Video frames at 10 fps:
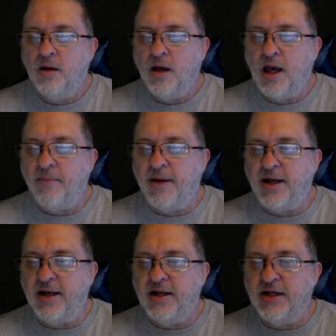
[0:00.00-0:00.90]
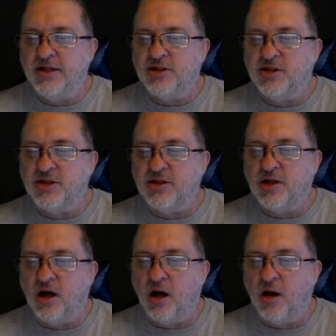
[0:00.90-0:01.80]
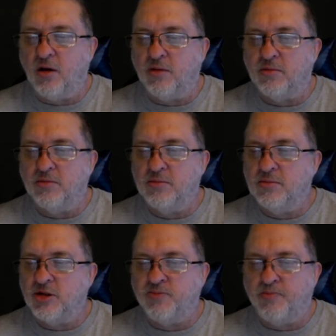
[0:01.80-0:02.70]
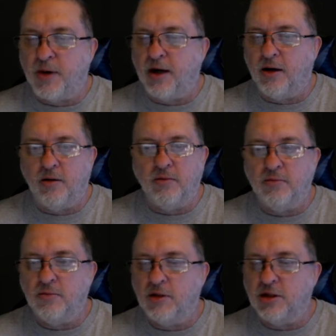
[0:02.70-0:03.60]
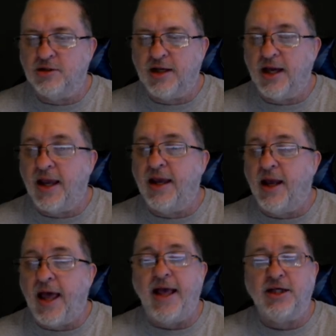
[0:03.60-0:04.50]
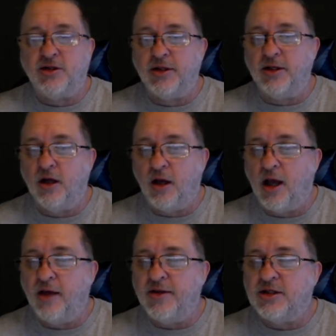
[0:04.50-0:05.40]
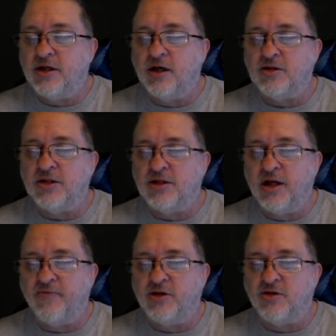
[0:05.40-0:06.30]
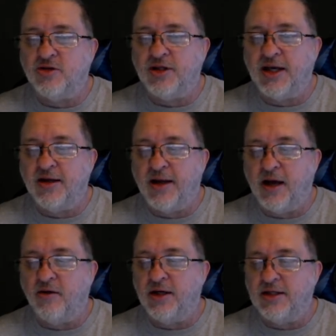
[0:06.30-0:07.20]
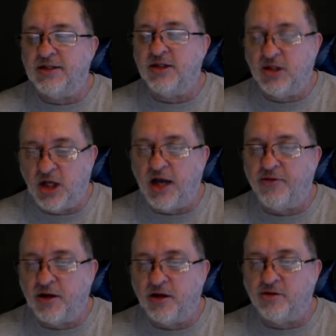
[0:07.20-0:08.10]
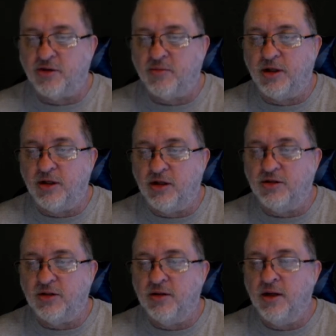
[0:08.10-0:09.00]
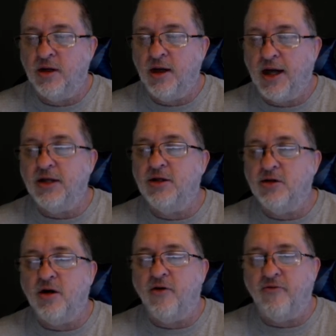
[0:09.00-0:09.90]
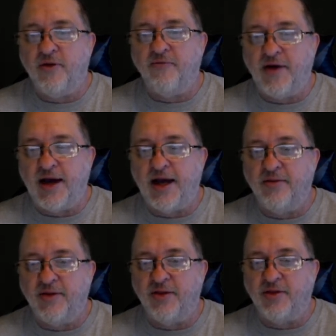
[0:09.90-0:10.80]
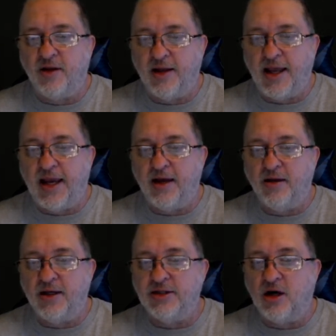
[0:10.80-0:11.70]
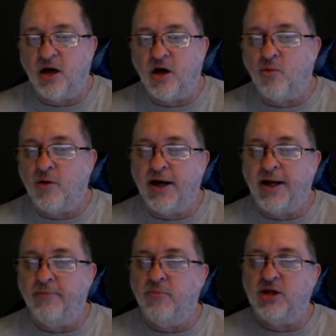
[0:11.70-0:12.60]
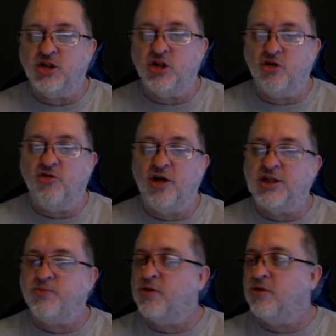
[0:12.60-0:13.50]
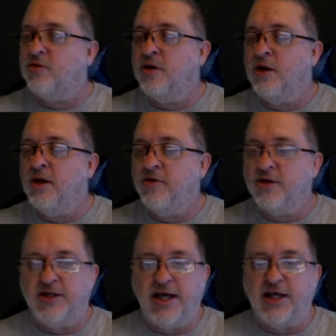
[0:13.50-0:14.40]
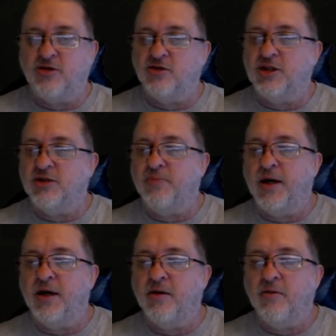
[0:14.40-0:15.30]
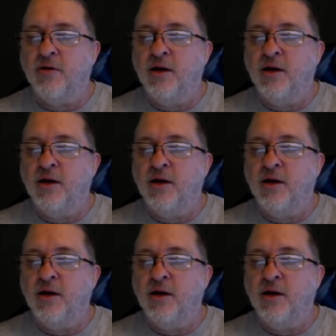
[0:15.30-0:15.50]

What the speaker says: I mean, it is just all spot on. Looks not, and actually, a lot of these colors and stuff that you're seeing now is not the colors they're going to be using. I do know for the fact that the land is already much crisper. The textures is better.